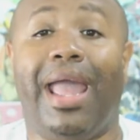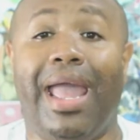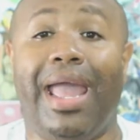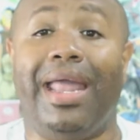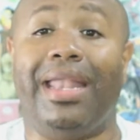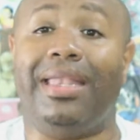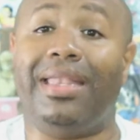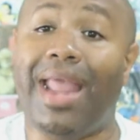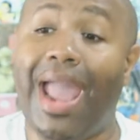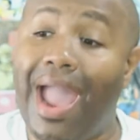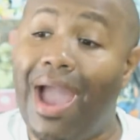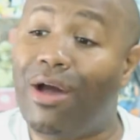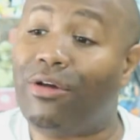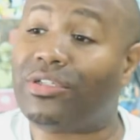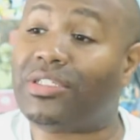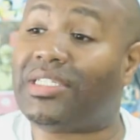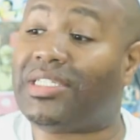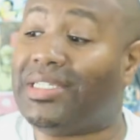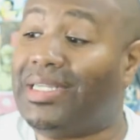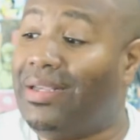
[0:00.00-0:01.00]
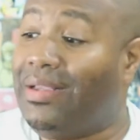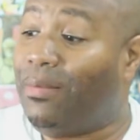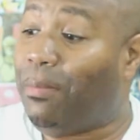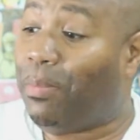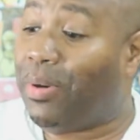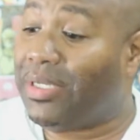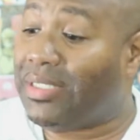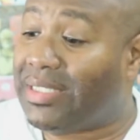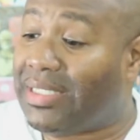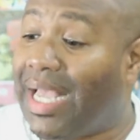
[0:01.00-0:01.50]
And now she
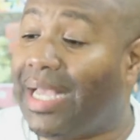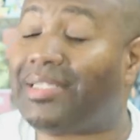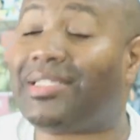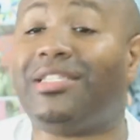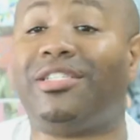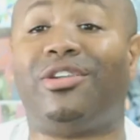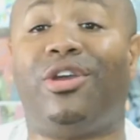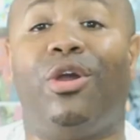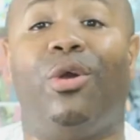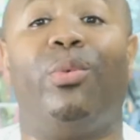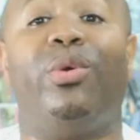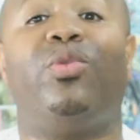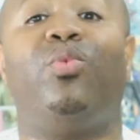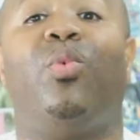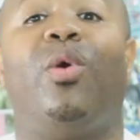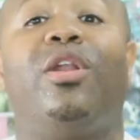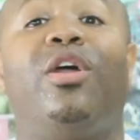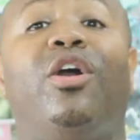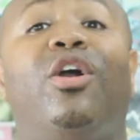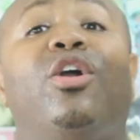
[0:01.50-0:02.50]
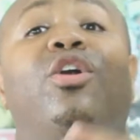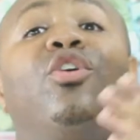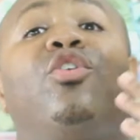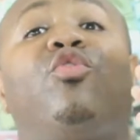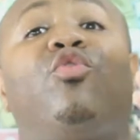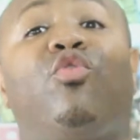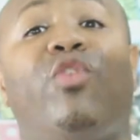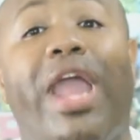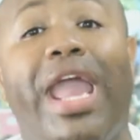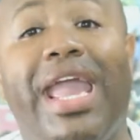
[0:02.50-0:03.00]
possesses her with one of her
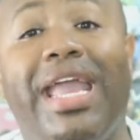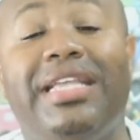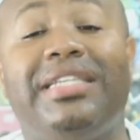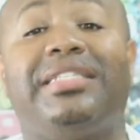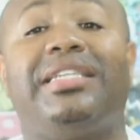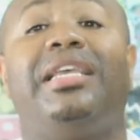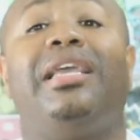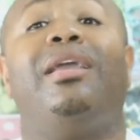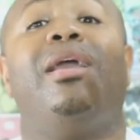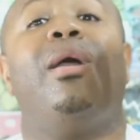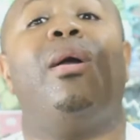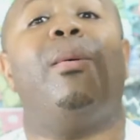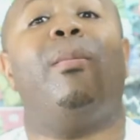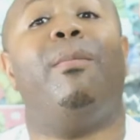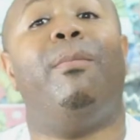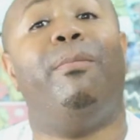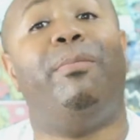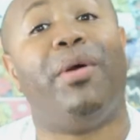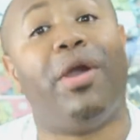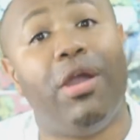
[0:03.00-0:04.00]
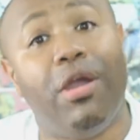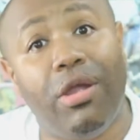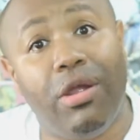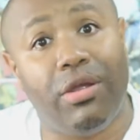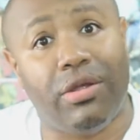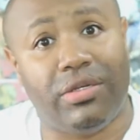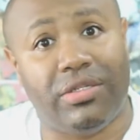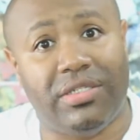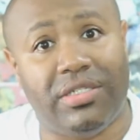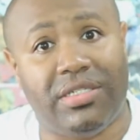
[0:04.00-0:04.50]
crazy
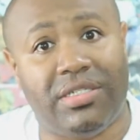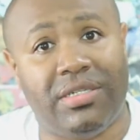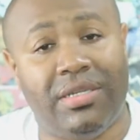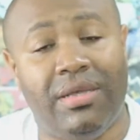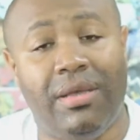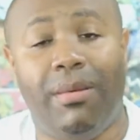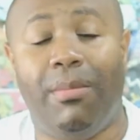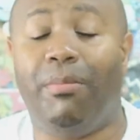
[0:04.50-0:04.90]
birds.